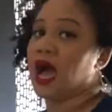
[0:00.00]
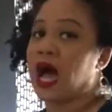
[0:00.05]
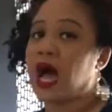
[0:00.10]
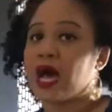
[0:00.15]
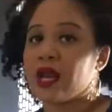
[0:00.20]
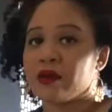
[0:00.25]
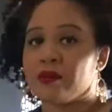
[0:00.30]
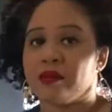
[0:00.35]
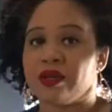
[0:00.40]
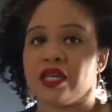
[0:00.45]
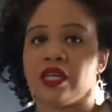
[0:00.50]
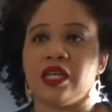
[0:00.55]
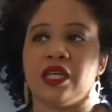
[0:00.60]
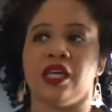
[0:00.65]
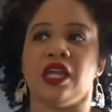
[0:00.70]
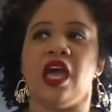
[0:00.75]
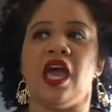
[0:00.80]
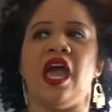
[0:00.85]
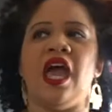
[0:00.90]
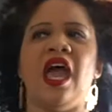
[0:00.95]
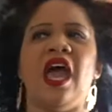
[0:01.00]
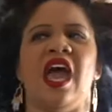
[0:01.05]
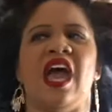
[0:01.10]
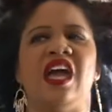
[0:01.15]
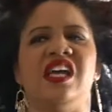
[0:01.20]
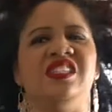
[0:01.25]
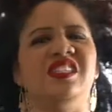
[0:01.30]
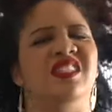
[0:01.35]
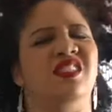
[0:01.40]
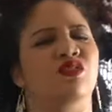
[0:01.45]
ottoman
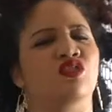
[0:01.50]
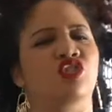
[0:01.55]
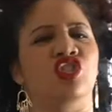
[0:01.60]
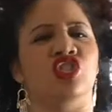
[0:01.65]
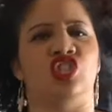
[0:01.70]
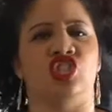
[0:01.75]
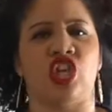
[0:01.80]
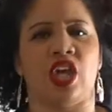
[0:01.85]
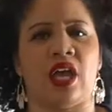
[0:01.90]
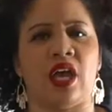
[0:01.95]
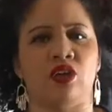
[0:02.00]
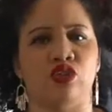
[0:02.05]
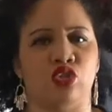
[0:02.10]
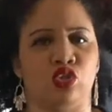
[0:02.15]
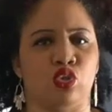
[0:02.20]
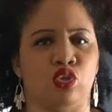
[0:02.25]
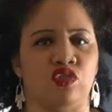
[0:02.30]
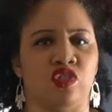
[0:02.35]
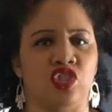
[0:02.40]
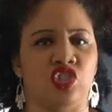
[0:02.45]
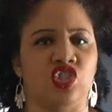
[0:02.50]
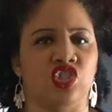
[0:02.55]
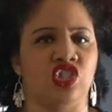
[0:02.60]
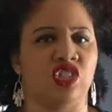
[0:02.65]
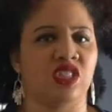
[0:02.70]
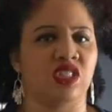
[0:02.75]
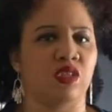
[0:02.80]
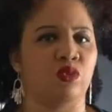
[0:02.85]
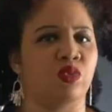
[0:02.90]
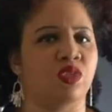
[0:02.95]
and still just check out storage and
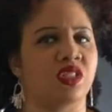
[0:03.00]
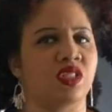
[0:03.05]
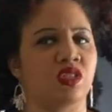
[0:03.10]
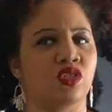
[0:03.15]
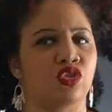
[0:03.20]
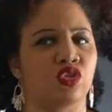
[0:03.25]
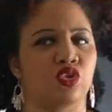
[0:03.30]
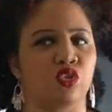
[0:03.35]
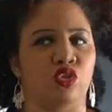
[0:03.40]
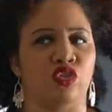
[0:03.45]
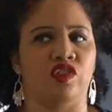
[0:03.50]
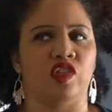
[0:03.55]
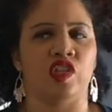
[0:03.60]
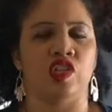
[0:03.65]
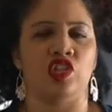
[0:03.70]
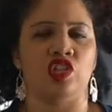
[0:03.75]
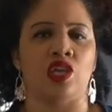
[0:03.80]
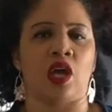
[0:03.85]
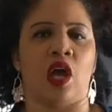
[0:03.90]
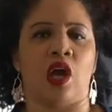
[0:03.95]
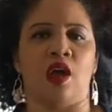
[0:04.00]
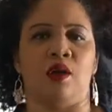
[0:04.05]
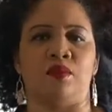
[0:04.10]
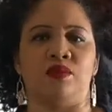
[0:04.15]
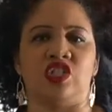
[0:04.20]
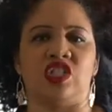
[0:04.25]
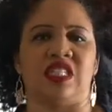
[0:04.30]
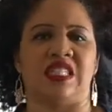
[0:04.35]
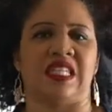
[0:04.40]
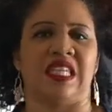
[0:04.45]
just see what's in storage,
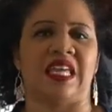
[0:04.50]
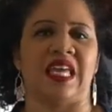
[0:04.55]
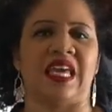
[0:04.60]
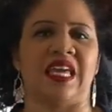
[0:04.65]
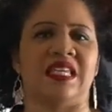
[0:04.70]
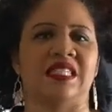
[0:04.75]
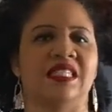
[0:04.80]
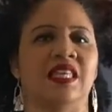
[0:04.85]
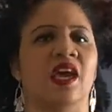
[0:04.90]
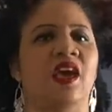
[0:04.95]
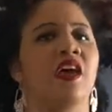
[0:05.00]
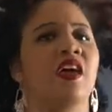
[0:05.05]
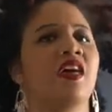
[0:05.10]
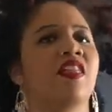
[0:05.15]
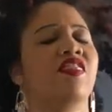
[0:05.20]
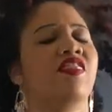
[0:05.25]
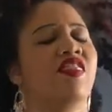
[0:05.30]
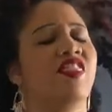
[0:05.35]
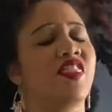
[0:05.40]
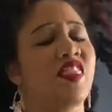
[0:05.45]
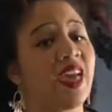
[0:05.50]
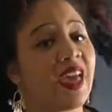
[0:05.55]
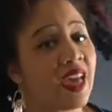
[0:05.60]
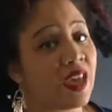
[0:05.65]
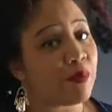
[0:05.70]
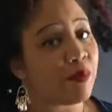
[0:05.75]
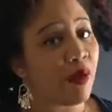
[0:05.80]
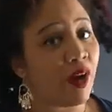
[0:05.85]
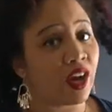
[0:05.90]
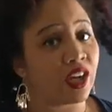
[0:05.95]
just in case.
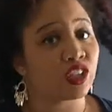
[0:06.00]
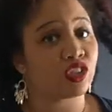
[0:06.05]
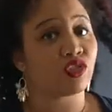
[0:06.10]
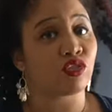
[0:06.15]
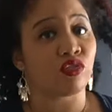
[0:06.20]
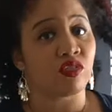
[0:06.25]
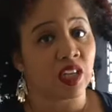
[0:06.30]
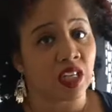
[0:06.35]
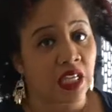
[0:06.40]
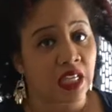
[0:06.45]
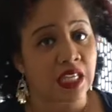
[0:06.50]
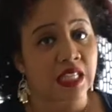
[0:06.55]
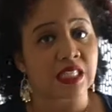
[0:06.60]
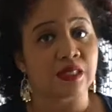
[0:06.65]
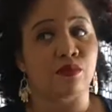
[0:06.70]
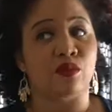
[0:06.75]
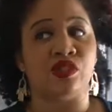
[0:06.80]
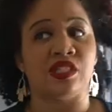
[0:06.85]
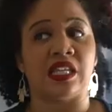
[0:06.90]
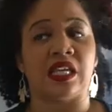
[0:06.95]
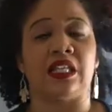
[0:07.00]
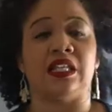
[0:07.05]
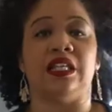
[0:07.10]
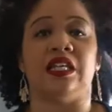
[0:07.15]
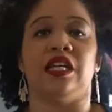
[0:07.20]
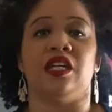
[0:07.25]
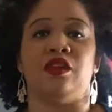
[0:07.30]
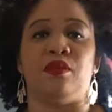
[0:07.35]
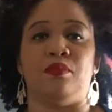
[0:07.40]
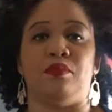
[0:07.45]
Then part 3 is most likely
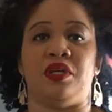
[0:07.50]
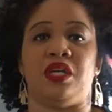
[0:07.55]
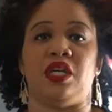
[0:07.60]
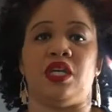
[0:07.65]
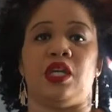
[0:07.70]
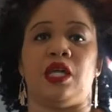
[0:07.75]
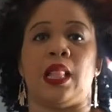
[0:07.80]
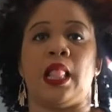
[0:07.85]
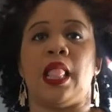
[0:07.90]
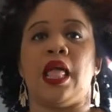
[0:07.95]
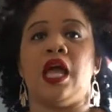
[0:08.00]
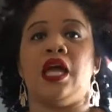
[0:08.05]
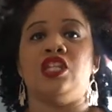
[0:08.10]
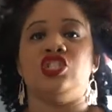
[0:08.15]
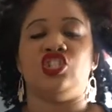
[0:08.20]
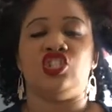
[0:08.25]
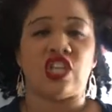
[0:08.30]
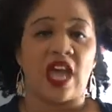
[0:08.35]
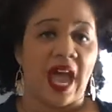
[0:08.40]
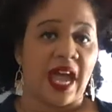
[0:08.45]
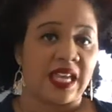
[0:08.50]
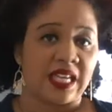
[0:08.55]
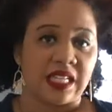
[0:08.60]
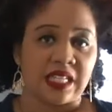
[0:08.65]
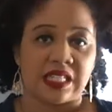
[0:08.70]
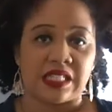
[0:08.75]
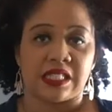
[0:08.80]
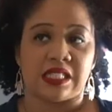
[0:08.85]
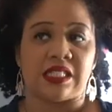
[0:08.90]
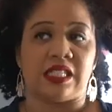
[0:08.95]
gonna be
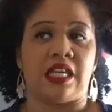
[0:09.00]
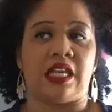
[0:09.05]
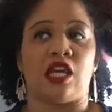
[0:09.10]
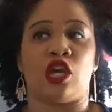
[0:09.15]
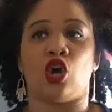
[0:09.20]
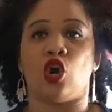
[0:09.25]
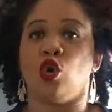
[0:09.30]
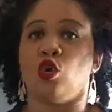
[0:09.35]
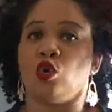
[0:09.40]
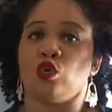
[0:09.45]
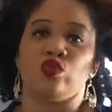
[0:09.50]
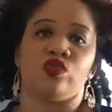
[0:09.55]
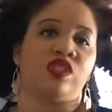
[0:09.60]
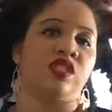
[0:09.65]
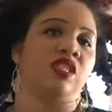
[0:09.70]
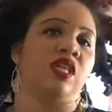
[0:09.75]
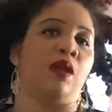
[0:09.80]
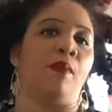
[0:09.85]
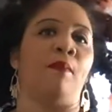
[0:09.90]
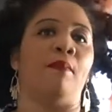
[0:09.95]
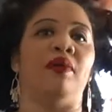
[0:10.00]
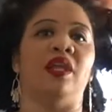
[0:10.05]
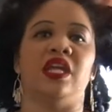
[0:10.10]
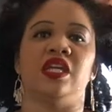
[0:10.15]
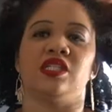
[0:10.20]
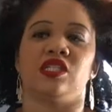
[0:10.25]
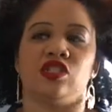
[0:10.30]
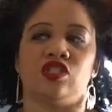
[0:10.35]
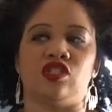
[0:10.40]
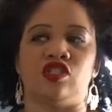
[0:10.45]
jackets and coats and
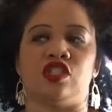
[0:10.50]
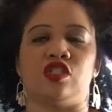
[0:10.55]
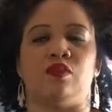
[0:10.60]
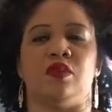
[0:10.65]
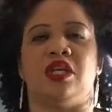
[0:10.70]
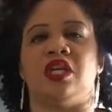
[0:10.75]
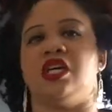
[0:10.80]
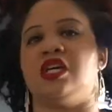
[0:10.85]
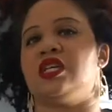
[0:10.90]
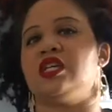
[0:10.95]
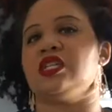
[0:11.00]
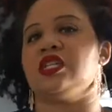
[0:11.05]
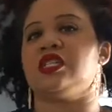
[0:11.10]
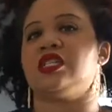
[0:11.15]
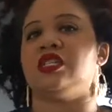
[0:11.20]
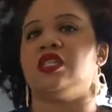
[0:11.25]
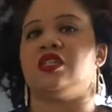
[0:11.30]
blazers, because